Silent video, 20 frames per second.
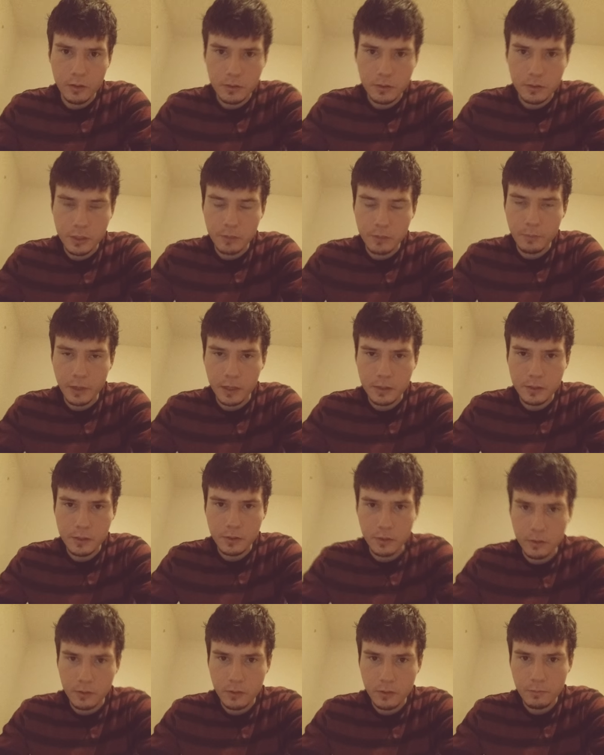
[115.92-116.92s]
G
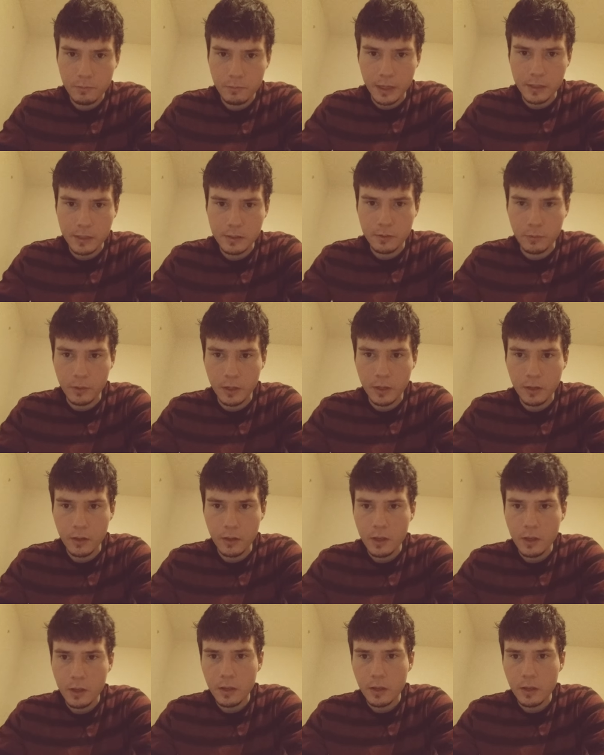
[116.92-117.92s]
Master passed away
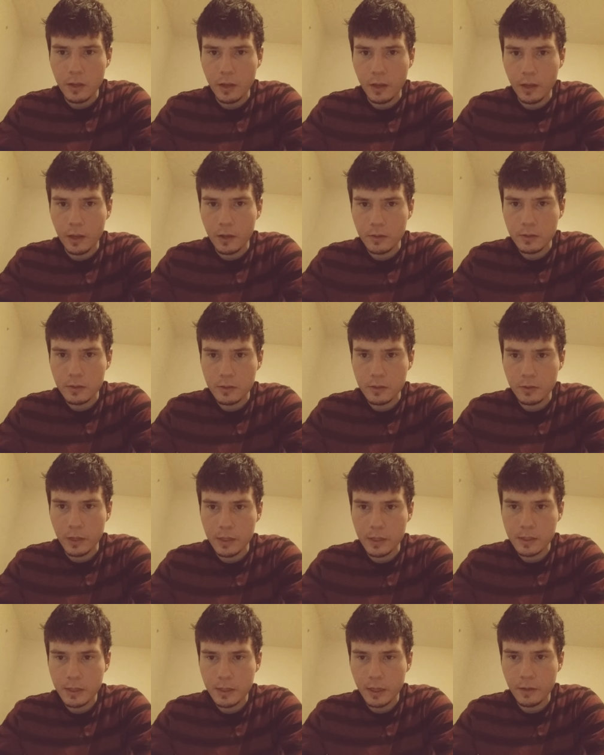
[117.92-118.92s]
and so
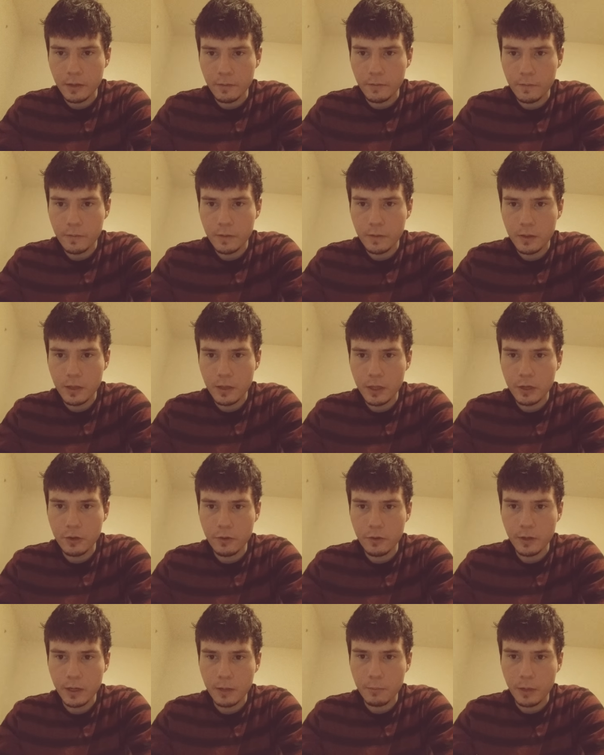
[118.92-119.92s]
that's kind of
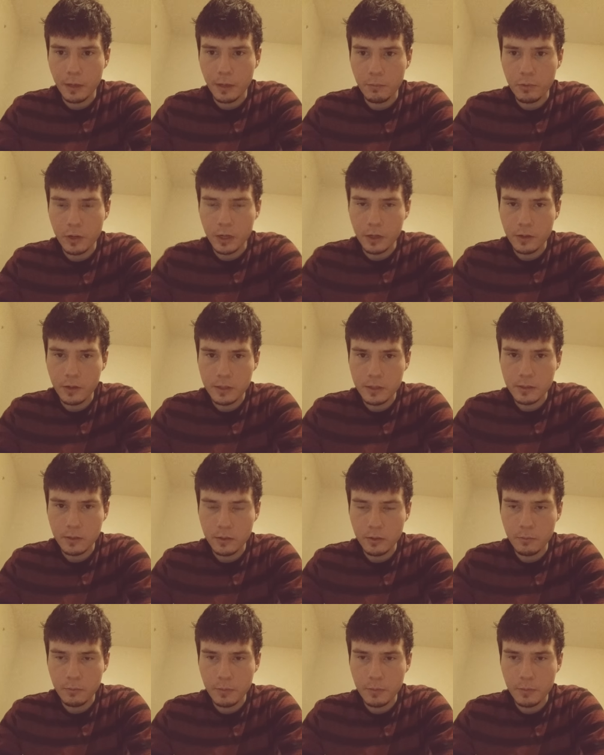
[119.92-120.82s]
hindering my progress a little